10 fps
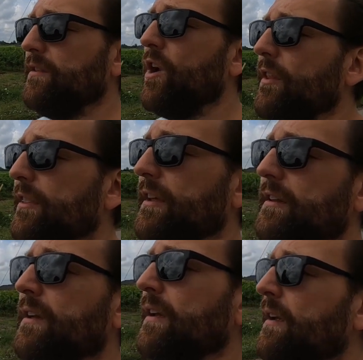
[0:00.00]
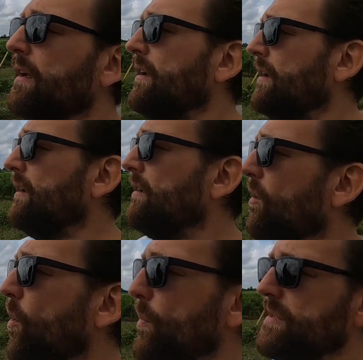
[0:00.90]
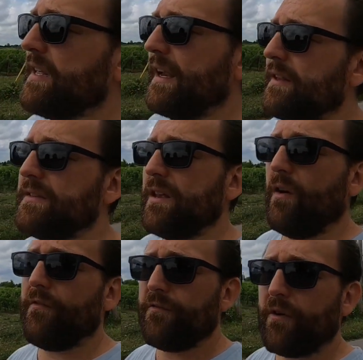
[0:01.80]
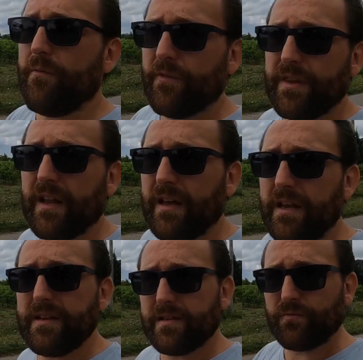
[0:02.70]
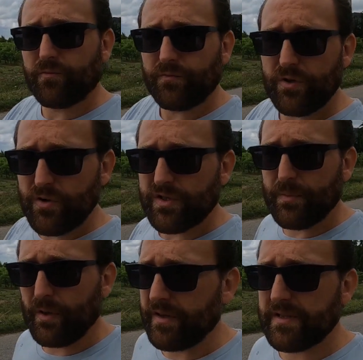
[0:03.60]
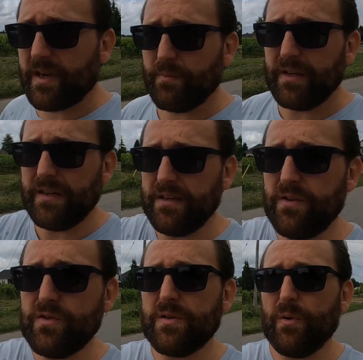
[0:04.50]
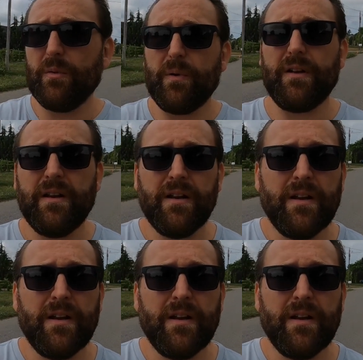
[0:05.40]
Not that OpenStack itself from vanilla isn't usable, it's completely usable, but